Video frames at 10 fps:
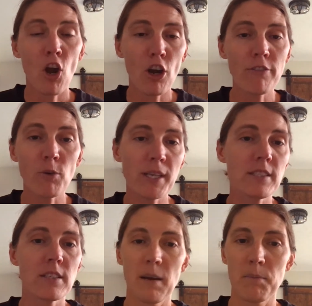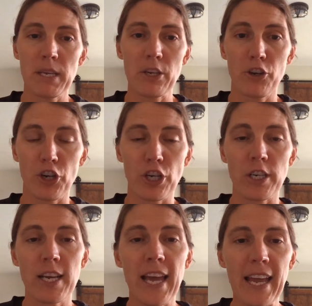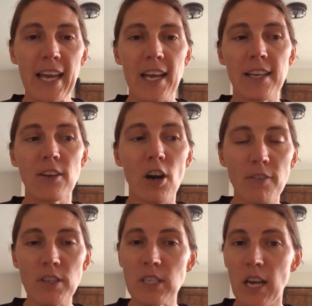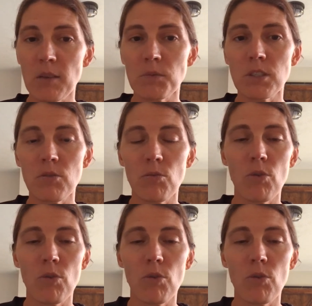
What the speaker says: our voice not being heard. And oftentimes,